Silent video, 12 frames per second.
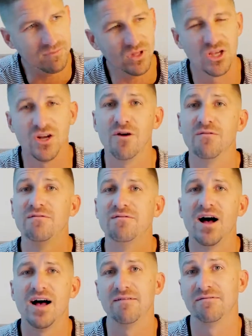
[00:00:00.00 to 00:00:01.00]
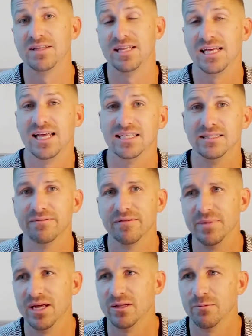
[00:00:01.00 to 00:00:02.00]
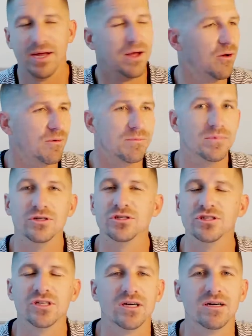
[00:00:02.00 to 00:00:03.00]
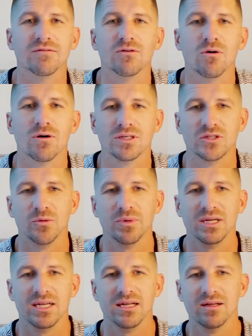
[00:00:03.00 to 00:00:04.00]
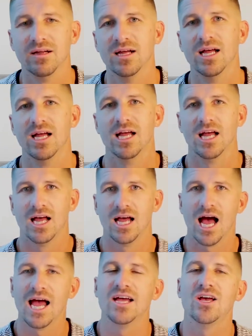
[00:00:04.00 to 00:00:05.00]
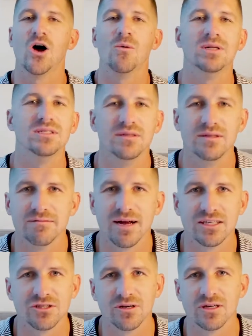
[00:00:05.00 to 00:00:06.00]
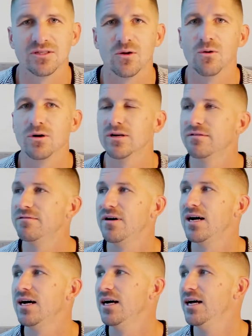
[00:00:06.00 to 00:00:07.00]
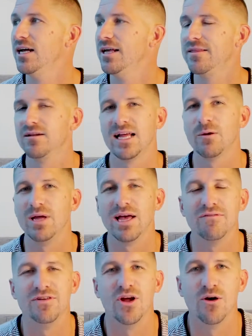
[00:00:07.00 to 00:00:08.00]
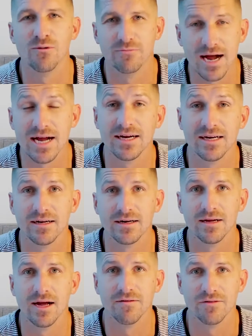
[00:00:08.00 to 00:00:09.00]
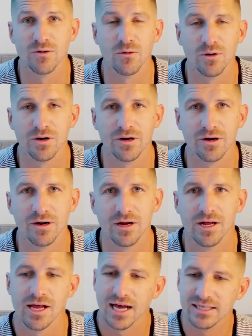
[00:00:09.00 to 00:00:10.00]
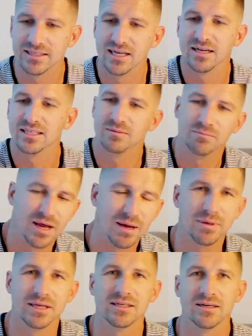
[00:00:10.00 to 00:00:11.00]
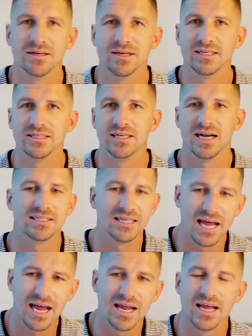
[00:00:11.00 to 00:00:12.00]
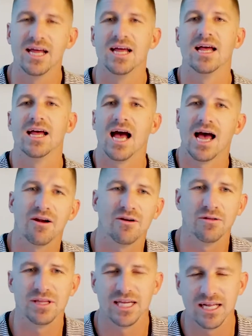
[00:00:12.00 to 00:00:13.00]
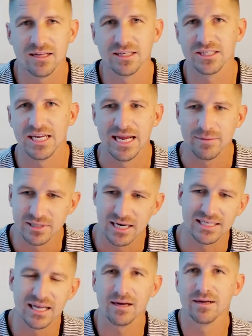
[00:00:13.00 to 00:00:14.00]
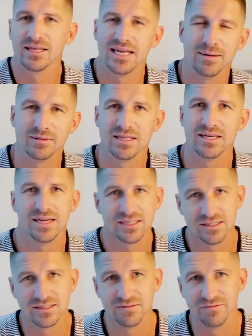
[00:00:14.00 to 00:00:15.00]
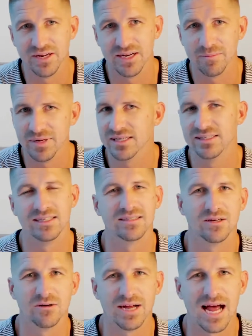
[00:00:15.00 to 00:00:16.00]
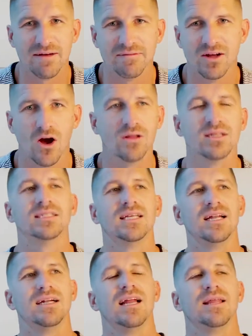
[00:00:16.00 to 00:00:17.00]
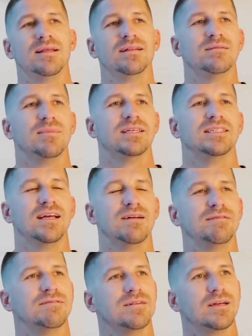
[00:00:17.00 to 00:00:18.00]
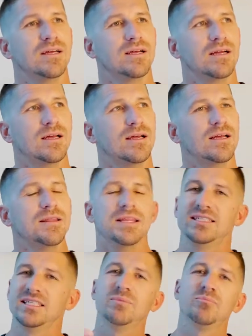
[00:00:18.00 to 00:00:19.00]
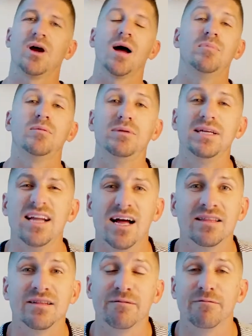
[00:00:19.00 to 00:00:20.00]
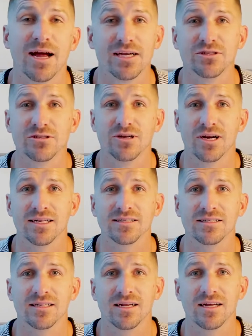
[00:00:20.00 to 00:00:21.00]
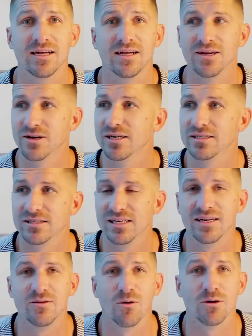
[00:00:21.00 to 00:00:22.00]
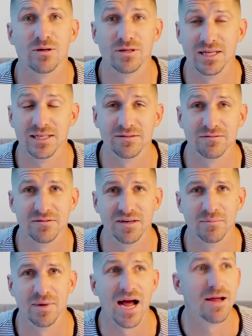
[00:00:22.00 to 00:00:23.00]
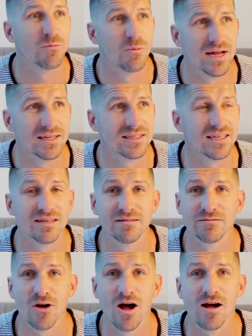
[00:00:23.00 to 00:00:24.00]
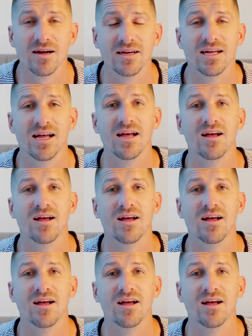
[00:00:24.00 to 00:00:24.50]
pho for the kids and for me on the way home? Sure, of course, no big deal. I go into the restaurant to order pho. They're like, we have no record of your order. I said, maybe it's under Christine. I said, hey, I don't know the English names. And I tell her the names of the dishes in Vietnamese. They still don't have it. All of a sudden, I think to myself, this is probably not the restaurant Christine ordered this from. I went to the wrong